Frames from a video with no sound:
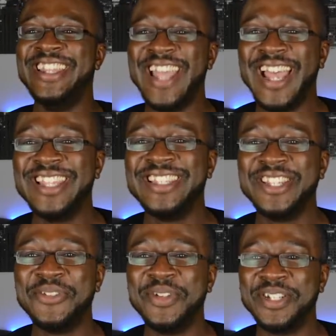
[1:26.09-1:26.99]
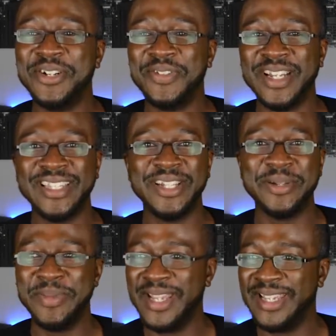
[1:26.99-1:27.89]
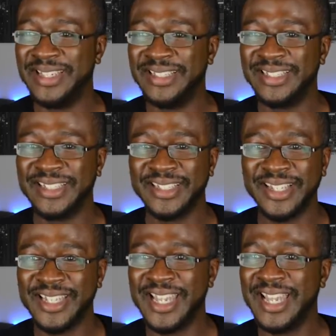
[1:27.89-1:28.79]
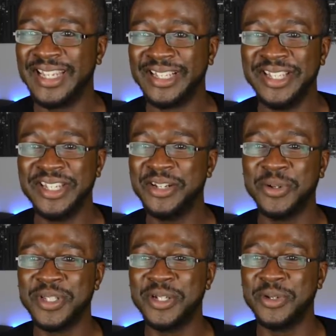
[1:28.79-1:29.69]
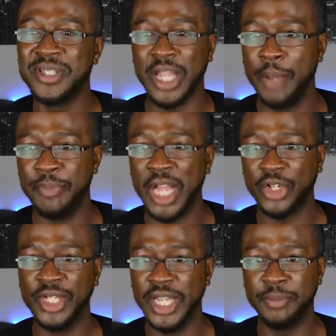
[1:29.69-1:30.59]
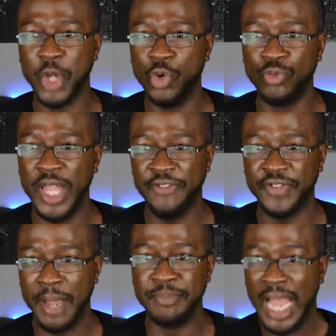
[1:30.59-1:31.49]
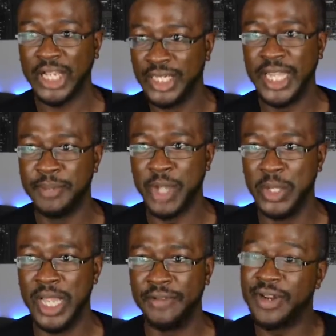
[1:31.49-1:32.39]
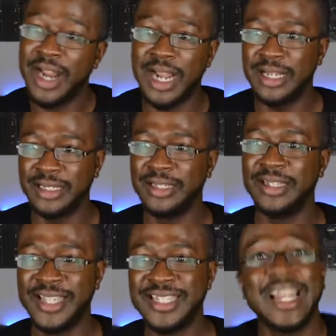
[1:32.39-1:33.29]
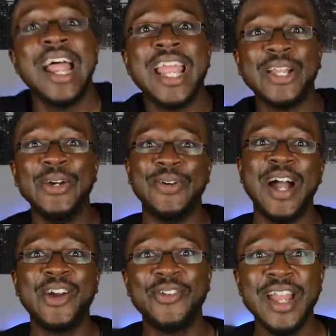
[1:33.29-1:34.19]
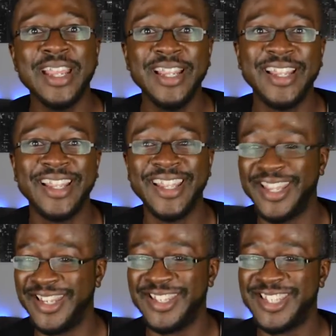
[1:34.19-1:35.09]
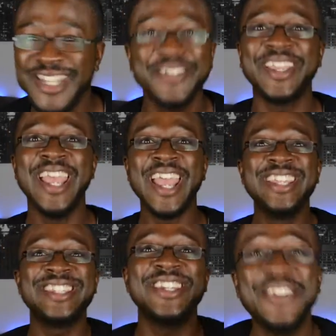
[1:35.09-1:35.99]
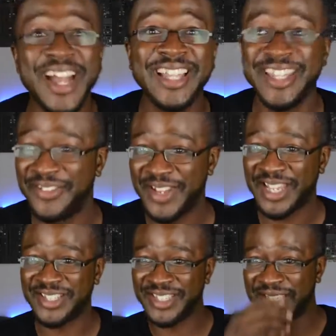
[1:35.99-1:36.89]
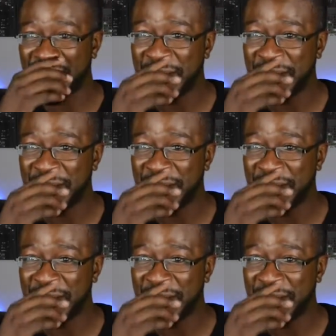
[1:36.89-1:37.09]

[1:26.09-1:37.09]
That is the original right there, man. Look at that. Glenn didn't know what to do. He's like, I'm not gonna let him go left. I'm not gonna let him go left. All right. He said, all right, cool. I'll go right. And it's still, and he still got left actually.